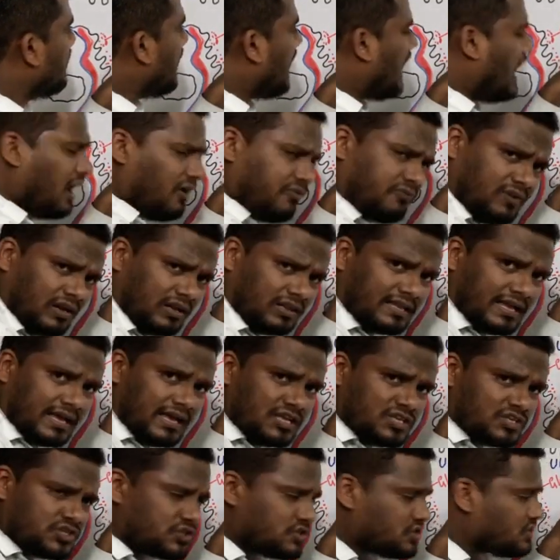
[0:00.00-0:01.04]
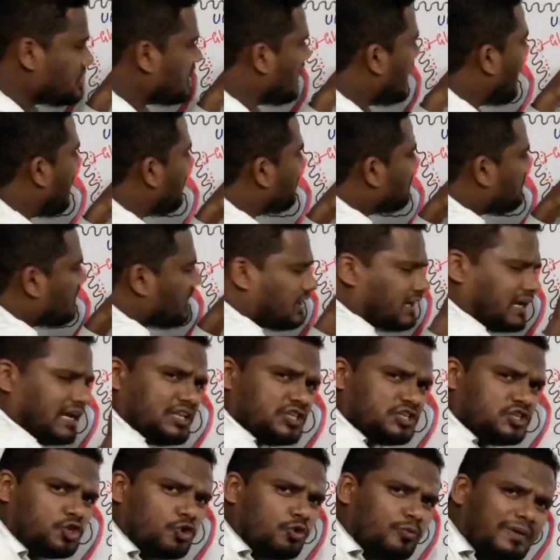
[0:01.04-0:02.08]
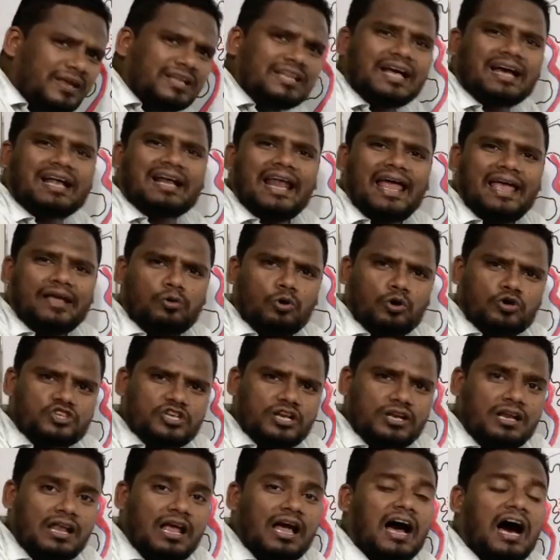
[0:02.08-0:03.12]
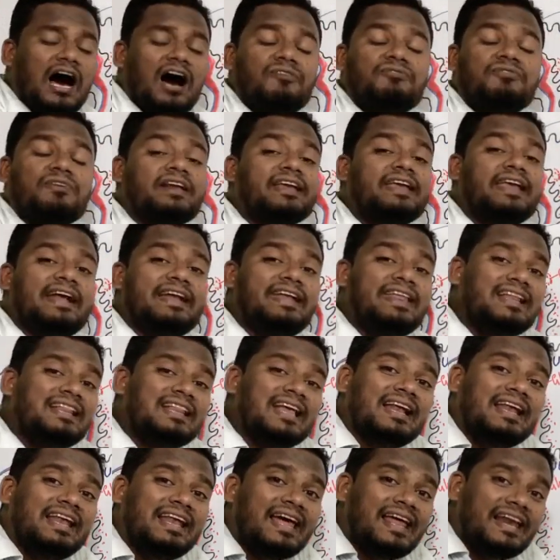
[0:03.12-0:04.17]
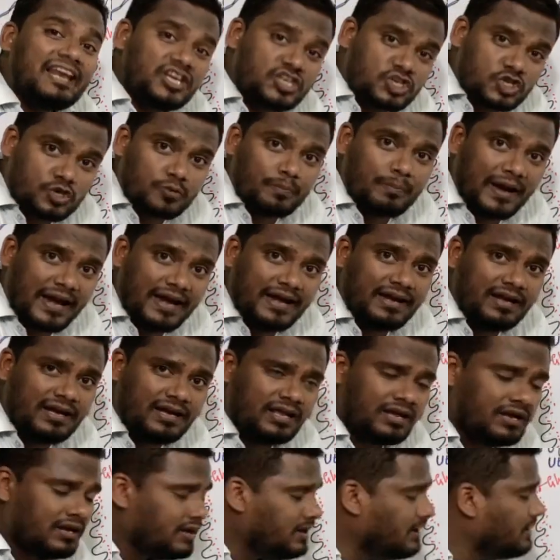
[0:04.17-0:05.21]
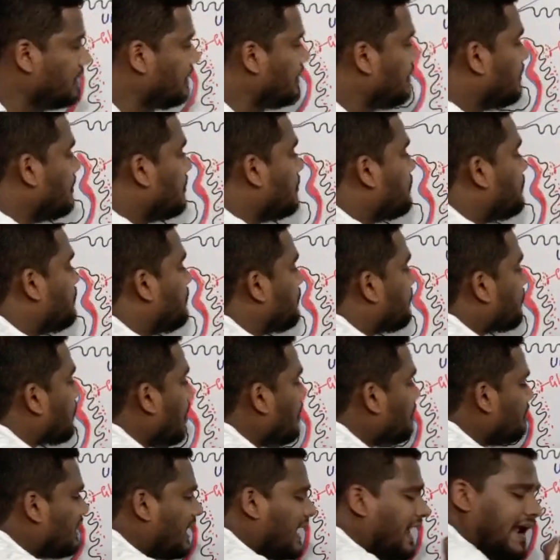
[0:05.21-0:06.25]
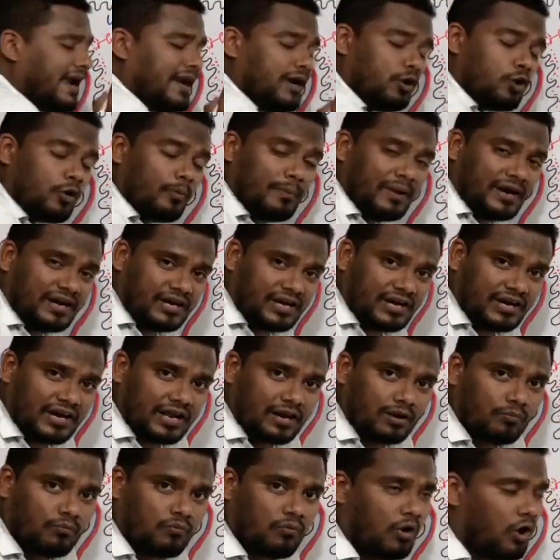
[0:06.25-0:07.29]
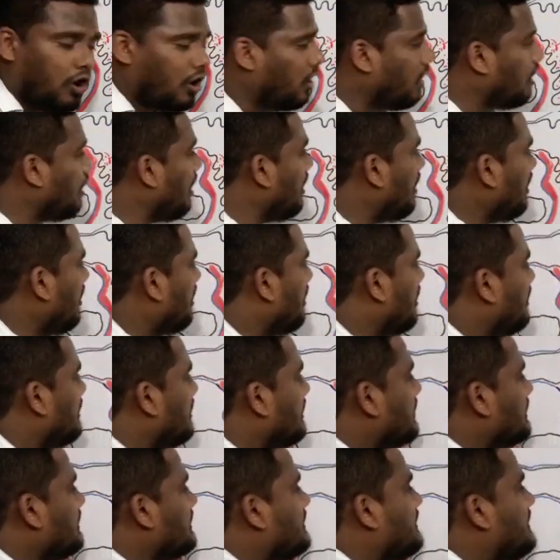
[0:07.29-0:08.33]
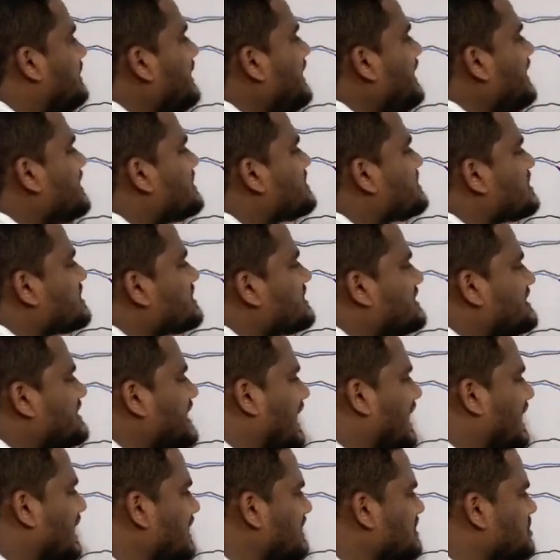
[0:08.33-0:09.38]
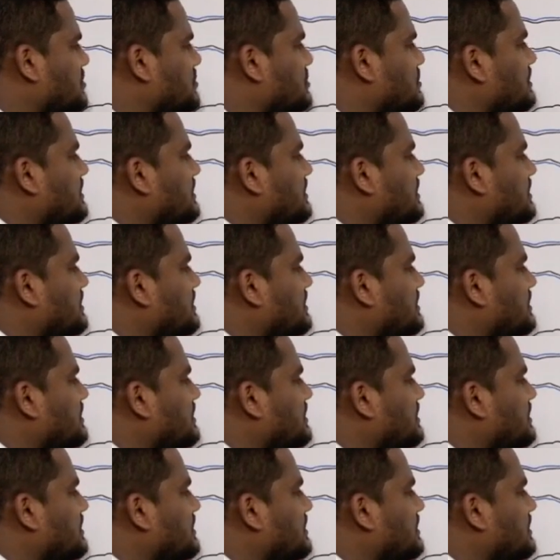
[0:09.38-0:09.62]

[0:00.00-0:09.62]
After this, after consuming the glycogen, after getting the nourishment from the endometrial wall, these cells